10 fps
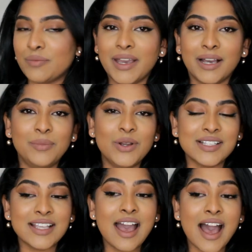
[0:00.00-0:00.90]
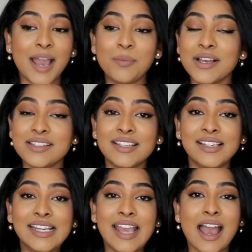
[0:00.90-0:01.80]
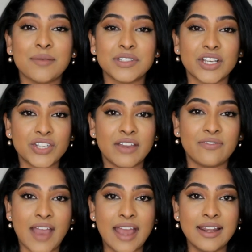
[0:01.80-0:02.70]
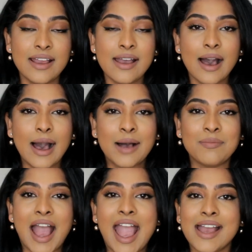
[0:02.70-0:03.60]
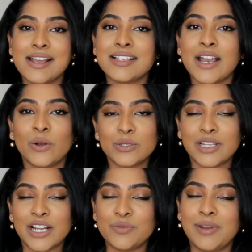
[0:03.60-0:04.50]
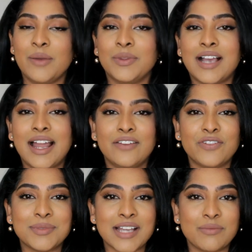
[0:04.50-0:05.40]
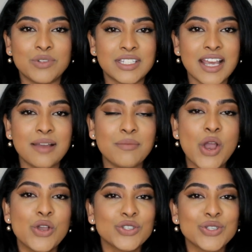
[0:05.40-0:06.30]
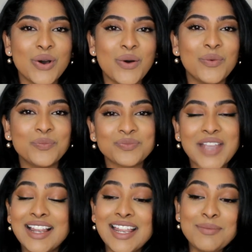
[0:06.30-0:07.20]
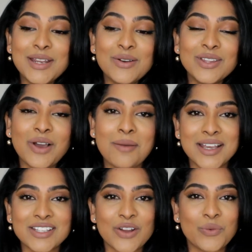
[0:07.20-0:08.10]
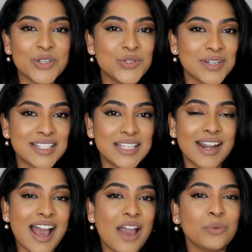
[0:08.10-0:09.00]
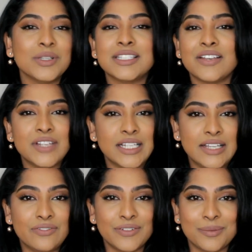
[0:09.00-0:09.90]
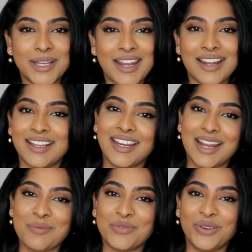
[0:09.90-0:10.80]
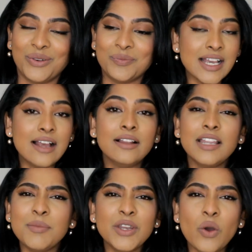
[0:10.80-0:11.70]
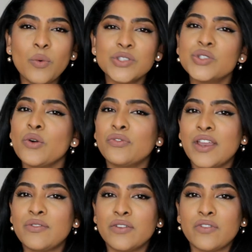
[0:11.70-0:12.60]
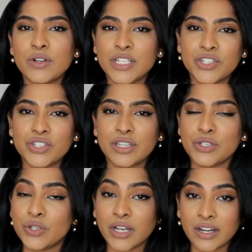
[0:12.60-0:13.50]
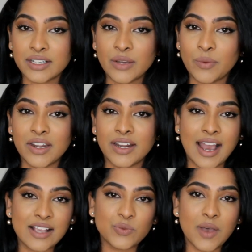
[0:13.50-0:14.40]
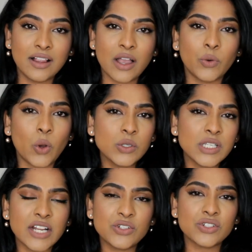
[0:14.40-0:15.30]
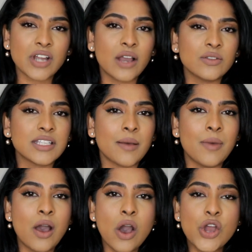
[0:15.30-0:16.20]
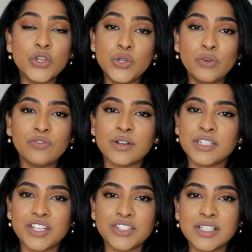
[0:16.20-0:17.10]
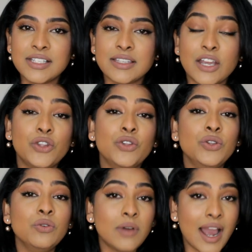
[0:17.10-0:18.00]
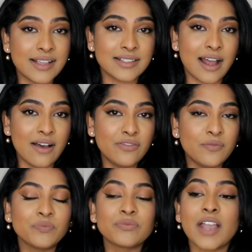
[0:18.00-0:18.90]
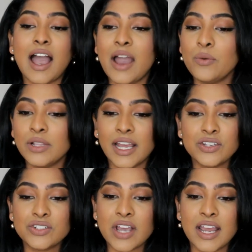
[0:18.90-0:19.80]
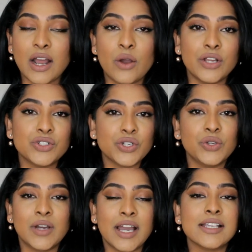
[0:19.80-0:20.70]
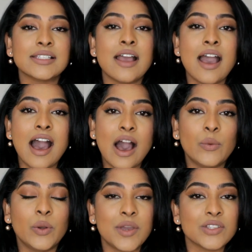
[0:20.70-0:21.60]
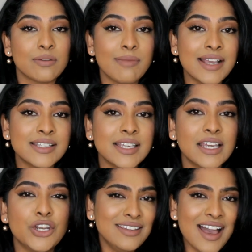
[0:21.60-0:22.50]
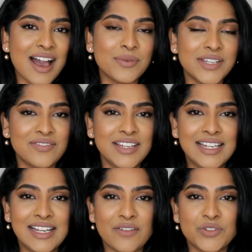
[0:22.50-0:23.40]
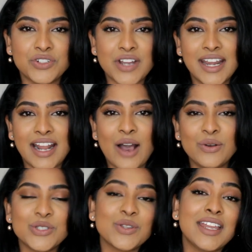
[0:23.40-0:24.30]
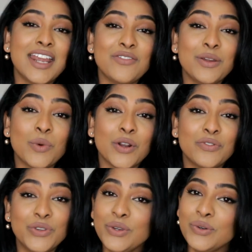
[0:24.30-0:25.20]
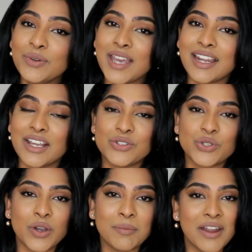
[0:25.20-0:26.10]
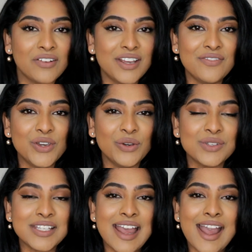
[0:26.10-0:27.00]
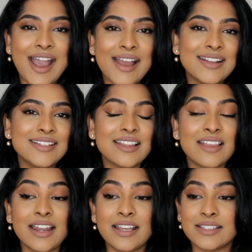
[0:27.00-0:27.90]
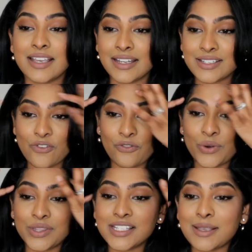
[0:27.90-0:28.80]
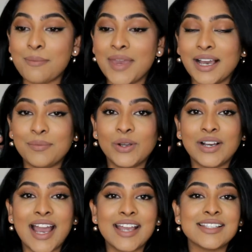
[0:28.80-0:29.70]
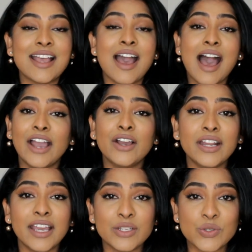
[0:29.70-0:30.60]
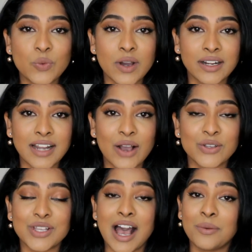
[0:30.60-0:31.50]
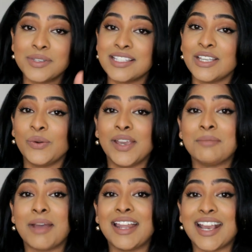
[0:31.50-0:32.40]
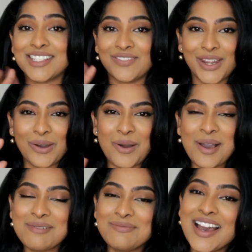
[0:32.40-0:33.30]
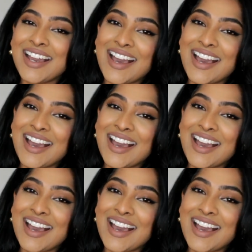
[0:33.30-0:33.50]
makeup looks. I personally am such a fan, um, and I also like to play with color from time to time. So let me know in the comments on what you want to see, and I will definitely film it and get it up for you. Let me know what's your favorite foundation that you're currently wearing as well. I would also like to try out some new foundations that you guys love. I would like to try it out and show you guys how it wears on my skin. Yeah, I would definitely love to try it out so that every one of you can enjoy my reviews. And that is it for this makeup look, guys. I gotta get to work now, so I will see you in my next video. Bye,